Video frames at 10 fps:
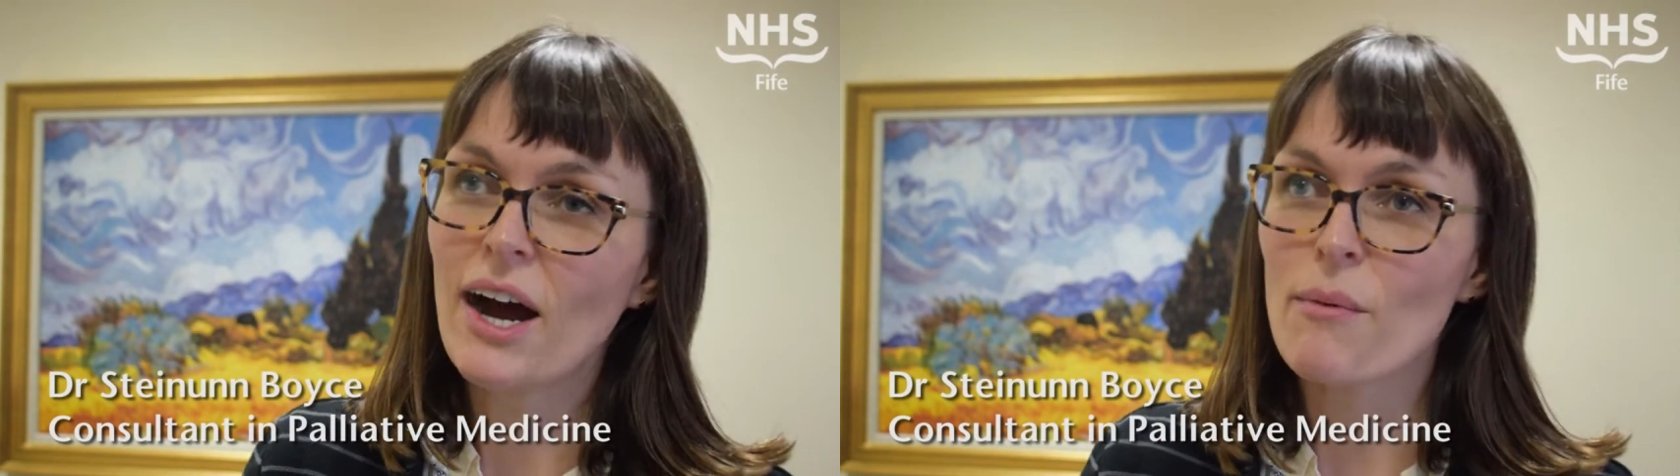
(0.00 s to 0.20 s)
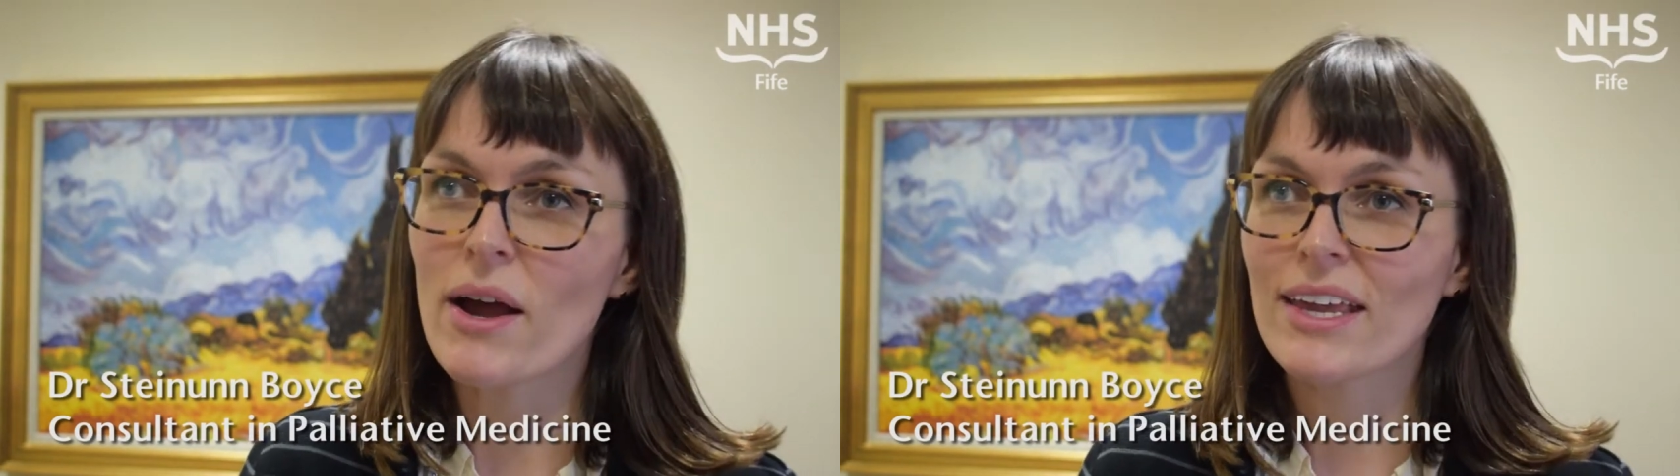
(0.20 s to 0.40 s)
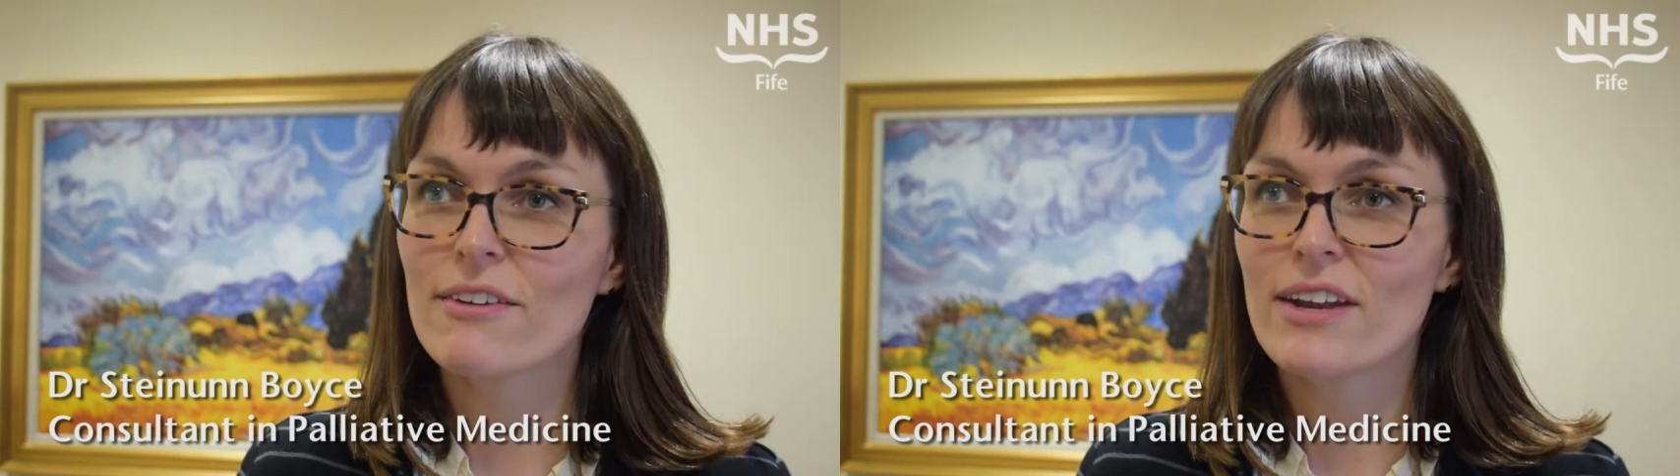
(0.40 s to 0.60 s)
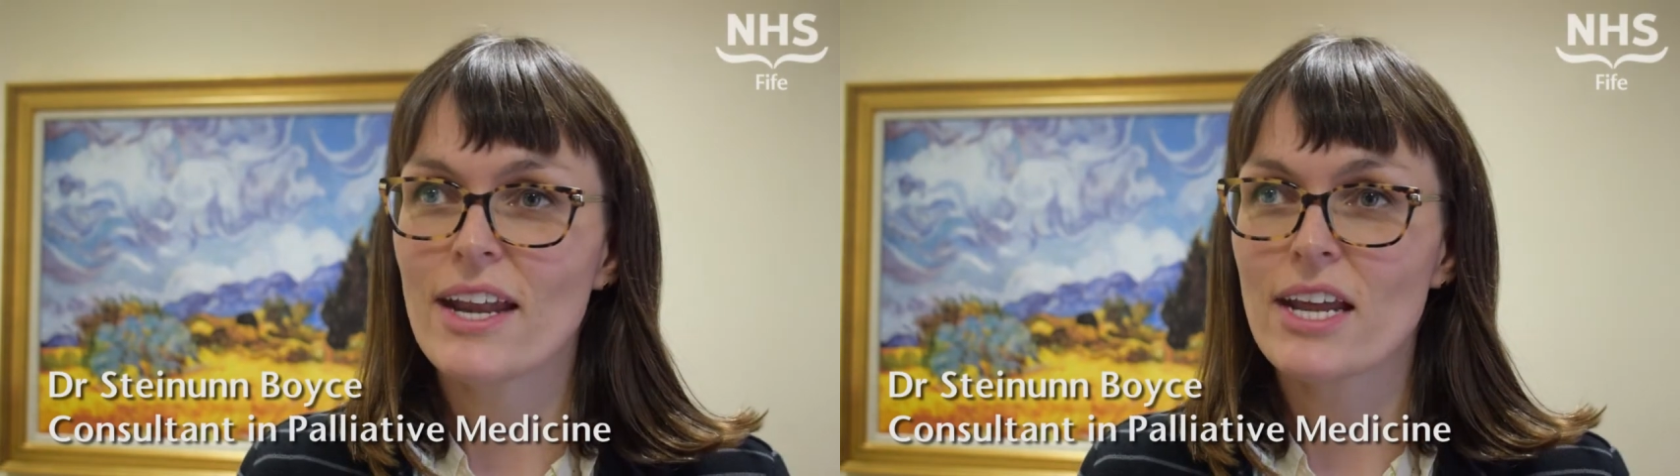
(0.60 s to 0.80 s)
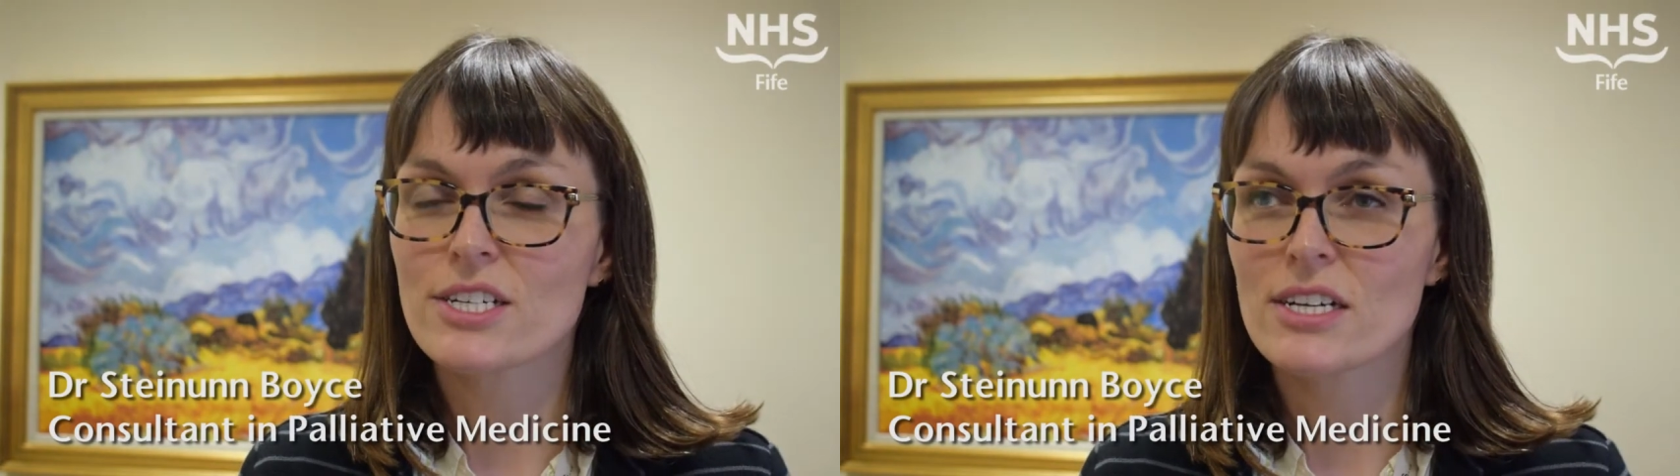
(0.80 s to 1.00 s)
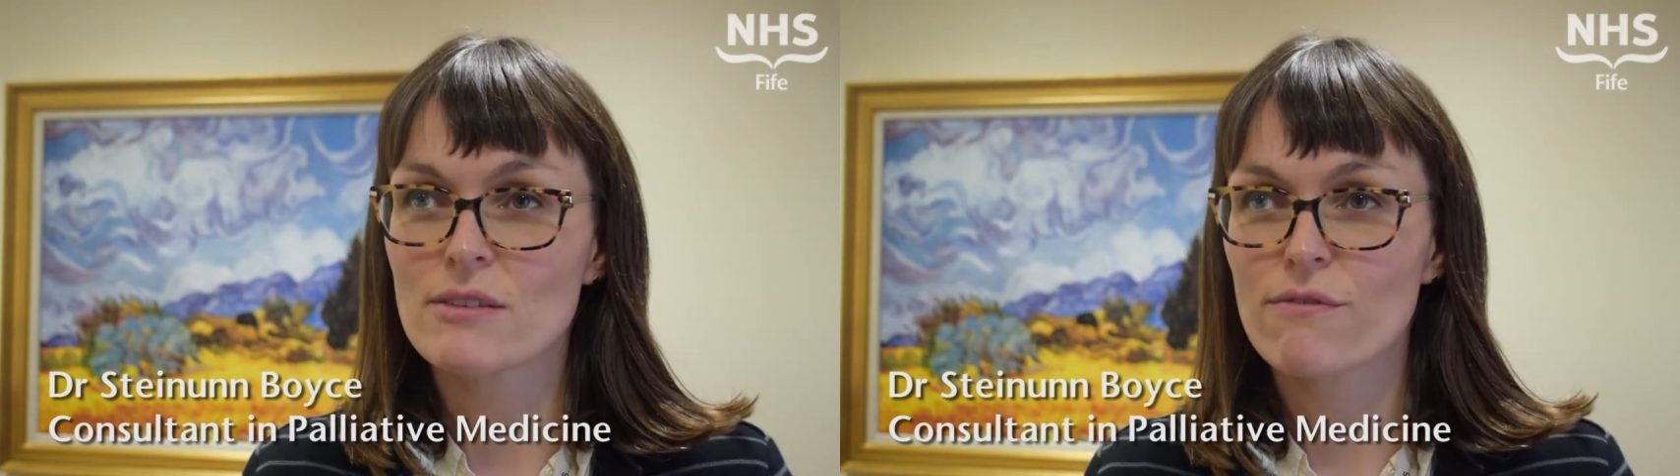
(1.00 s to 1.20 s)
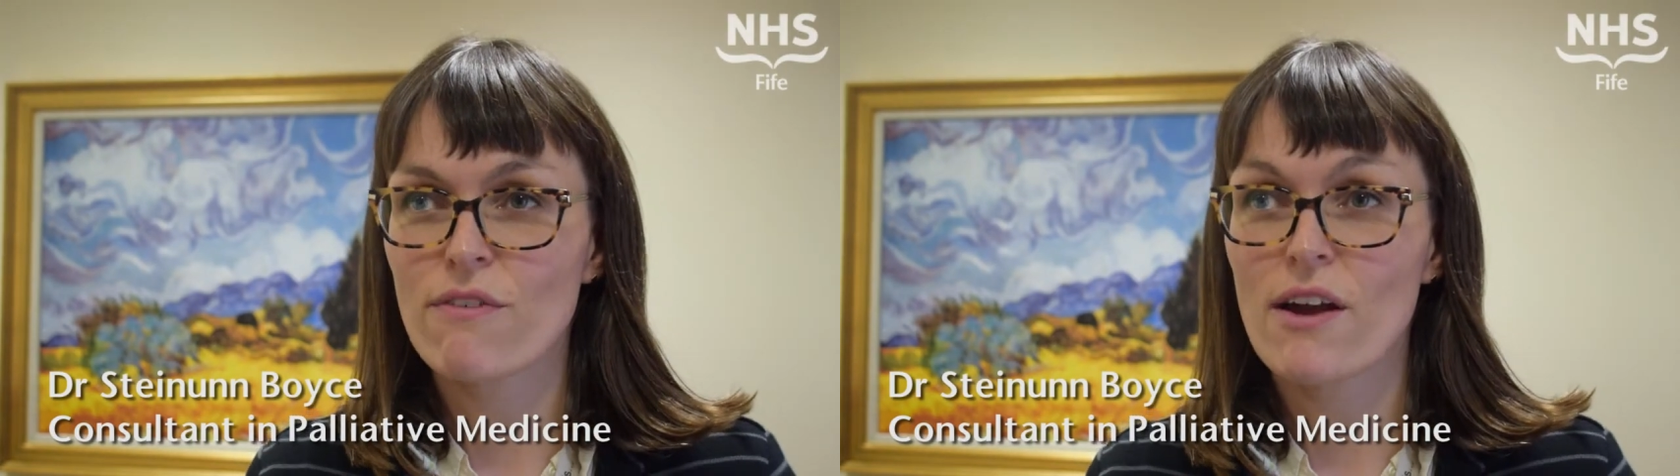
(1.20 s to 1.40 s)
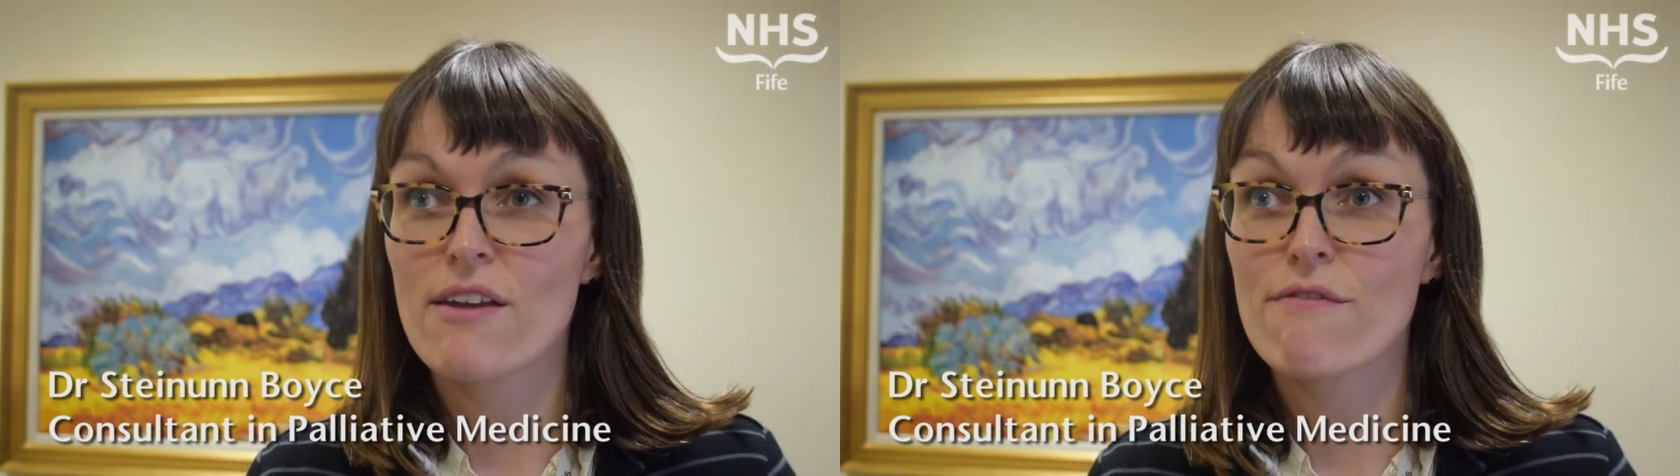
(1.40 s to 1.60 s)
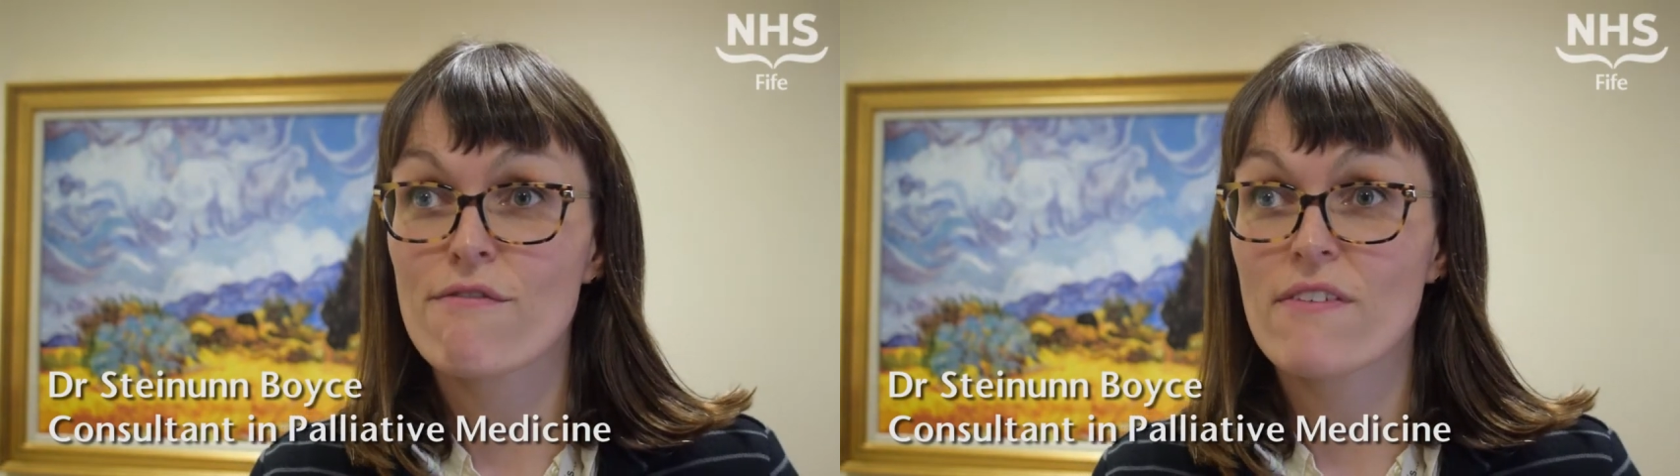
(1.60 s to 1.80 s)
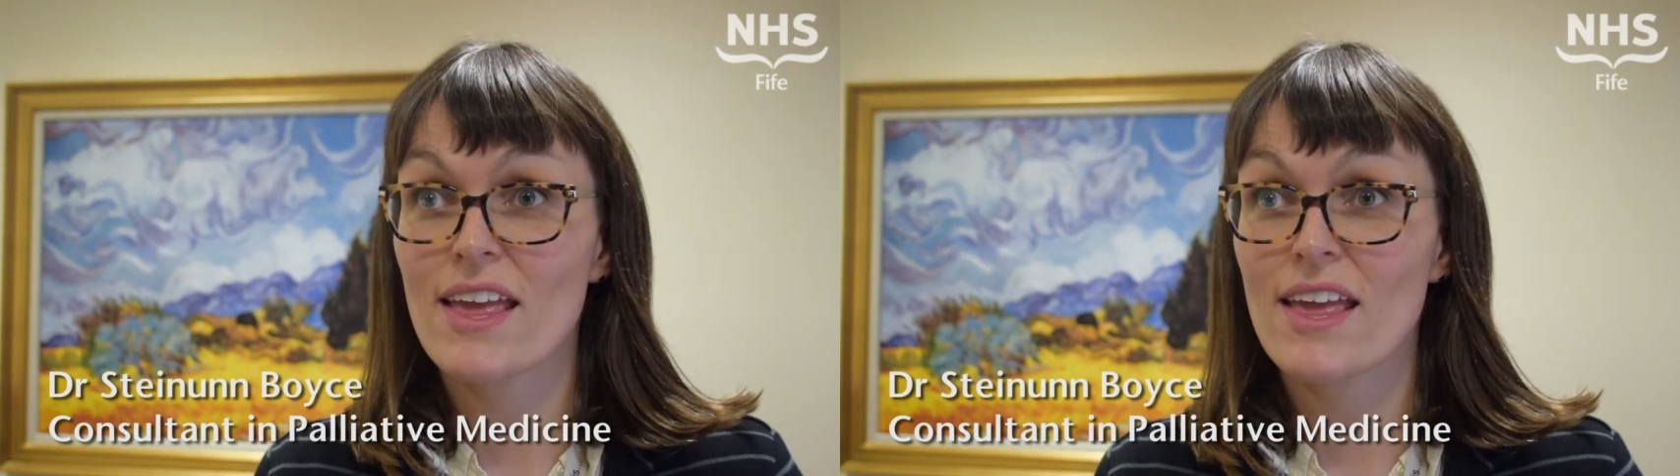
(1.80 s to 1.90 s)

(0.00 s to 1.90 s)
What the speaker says: I work here in NHS Fife